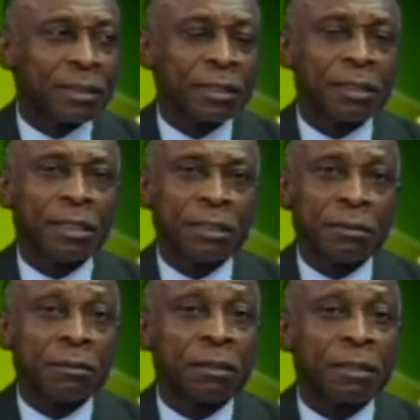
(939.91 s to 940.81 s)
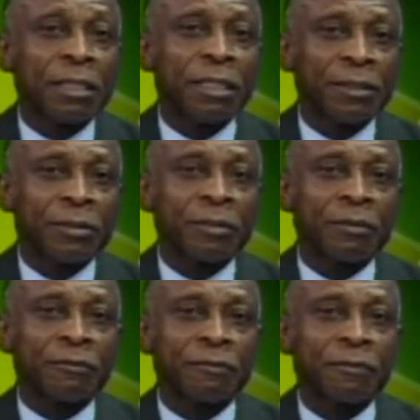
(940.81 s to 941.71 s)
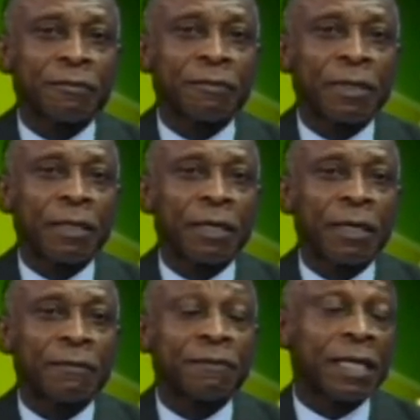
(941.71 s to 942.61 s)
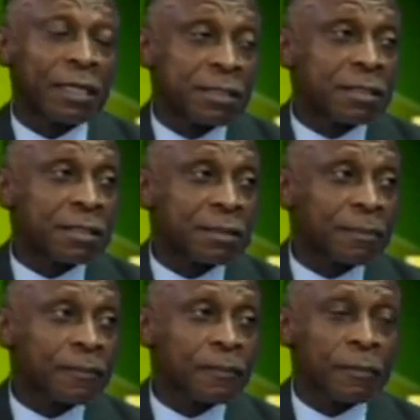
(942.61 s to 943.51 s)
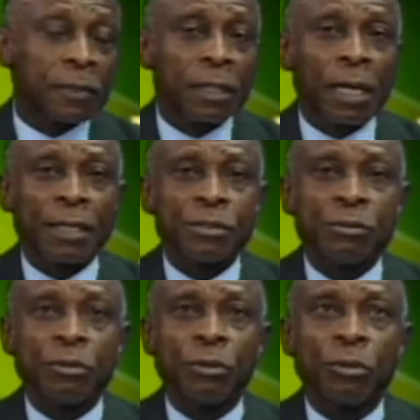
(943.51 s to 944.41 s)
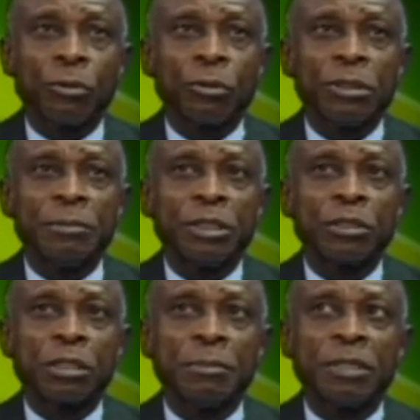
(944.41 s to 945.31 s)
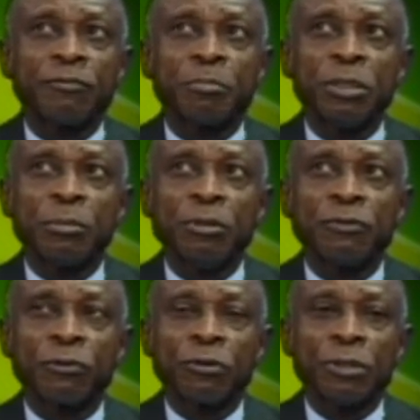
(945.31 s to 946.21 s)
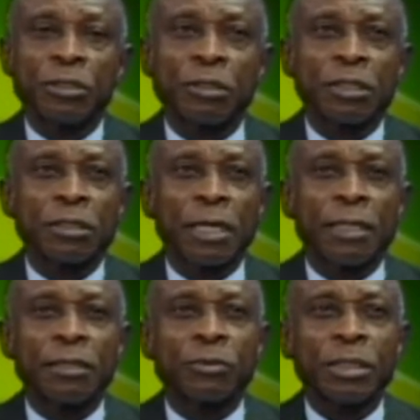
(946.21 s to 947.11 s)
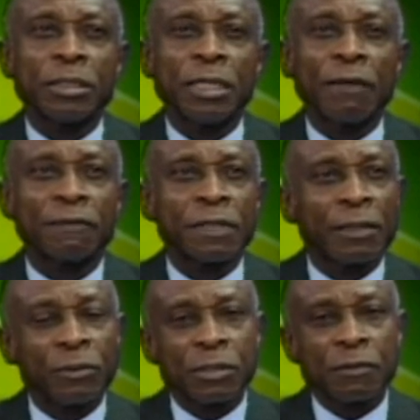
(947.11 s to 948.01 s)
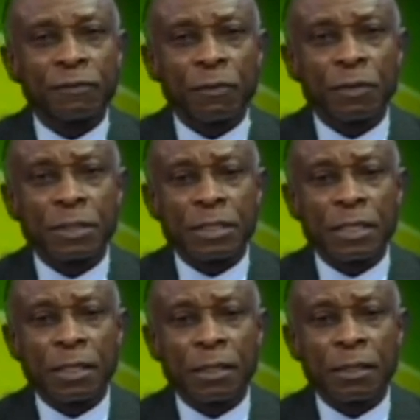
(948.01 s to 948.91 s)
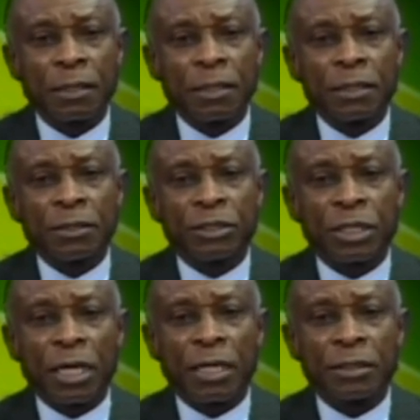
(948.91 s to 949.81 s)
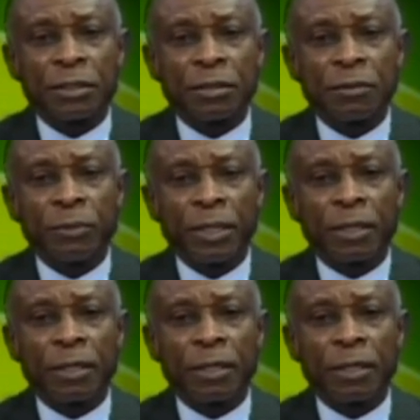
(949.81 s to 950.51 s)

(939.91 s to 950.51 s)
in the area of finance. As you know, immediately before returning to Guyana in 2011, I was, of course, charged with